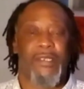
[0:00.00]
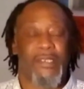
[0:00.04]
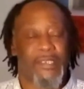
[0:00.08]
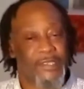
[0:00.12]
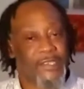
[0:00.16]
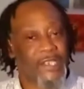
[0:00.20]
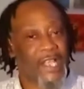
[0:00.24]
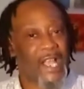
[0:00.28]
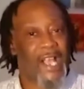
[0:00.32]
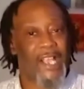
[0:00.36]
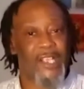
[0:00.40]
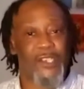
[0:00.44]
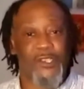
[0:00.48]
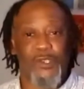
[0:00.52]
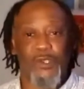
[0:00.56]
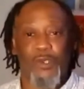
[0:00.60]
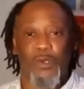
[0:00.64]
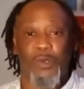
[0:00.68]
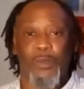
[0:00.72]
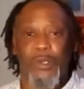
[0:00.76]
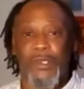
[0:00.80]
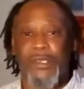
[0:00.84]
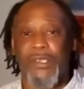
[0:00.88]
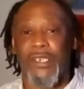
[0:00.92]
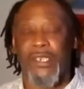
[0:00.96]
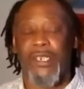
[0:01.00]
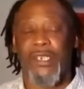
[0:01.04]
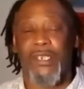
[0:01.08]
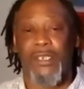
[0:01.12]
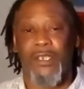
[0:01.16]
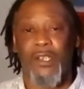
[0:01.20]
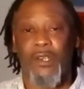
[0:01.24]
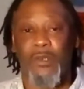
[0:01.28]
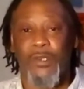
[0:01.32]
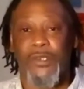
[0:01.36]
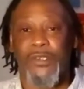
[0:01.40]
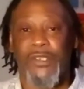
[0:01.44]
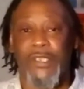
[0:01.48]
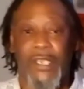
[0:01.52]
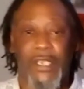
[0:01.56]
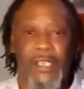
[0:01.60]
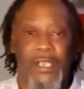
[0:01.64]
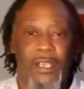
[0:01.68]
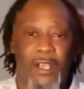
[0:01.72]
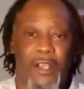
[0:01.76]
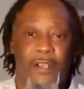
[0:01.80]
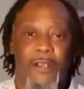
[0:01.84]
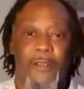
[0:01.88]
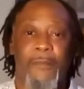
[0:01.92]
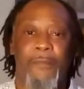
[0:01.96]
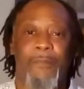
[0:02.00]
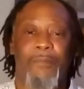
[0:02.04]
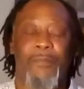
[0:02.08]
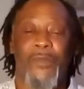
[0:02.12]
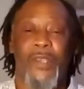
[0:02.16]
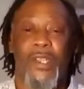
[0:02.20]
side story to the Lois and Clark.